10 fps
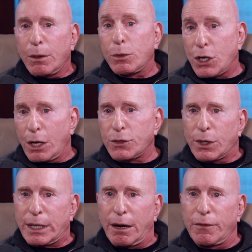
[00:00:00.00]
It was
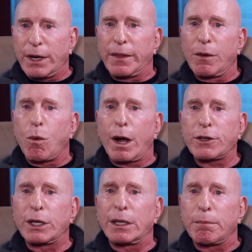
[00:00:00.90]
also covered in The
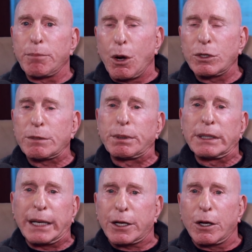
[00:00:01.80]
Washington Post,
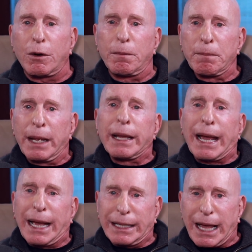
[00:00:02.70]
Politico,
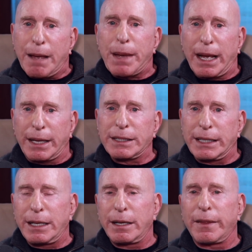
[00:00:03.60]
LA
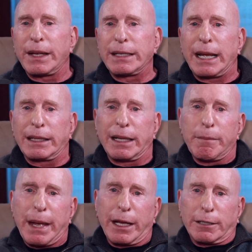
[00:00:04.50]
Magazine, and The Daily
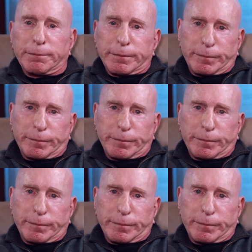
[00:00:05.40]
Mail.